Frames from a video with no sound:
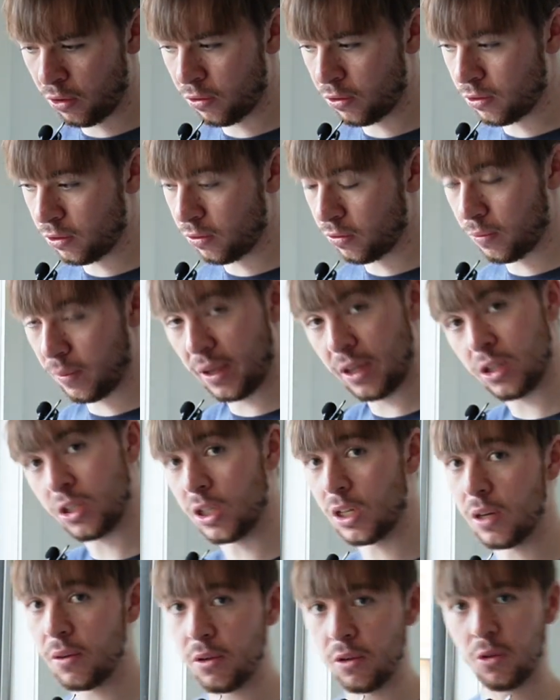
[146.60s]
to for my
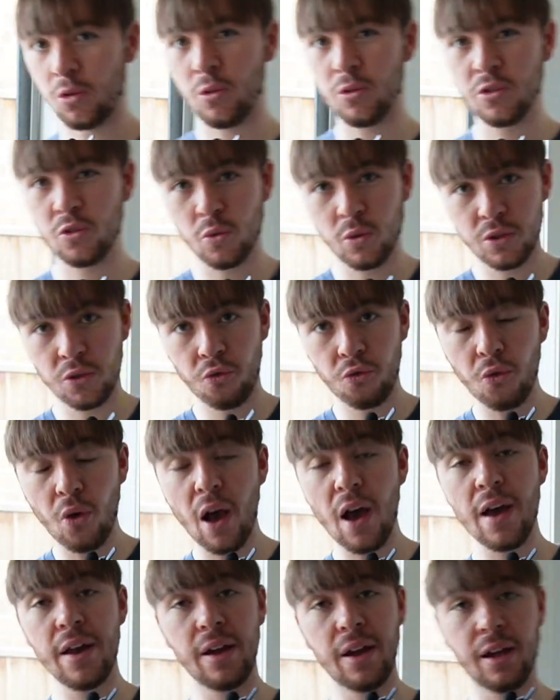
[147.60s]
engineering course was a
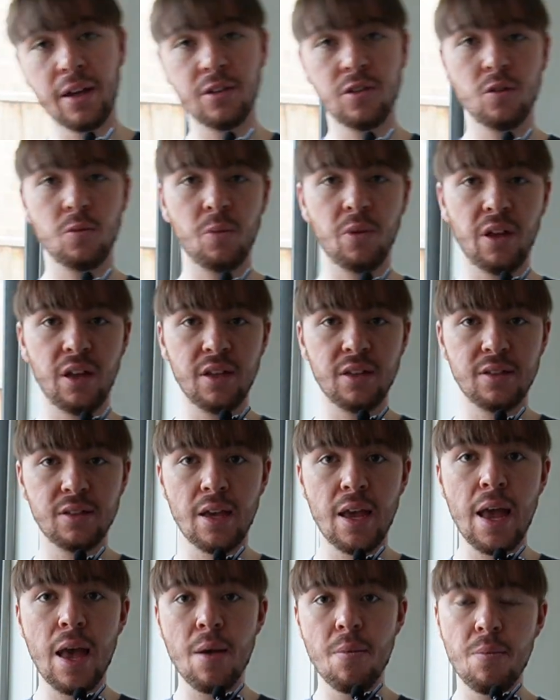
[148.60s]
far nicer place,
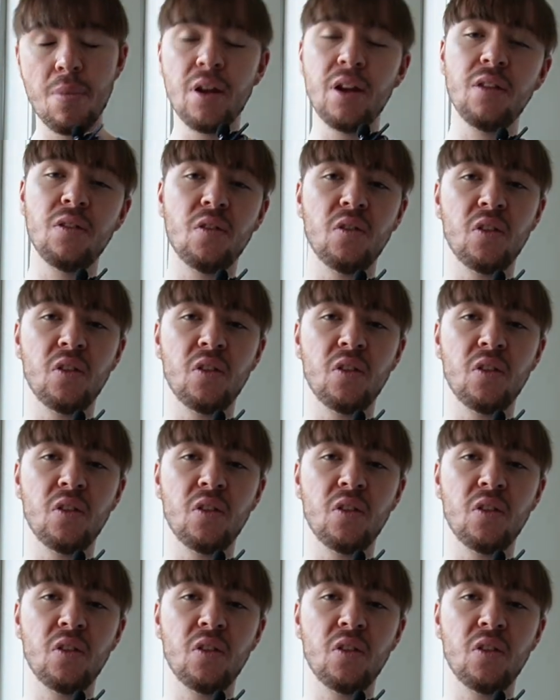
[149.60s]
better than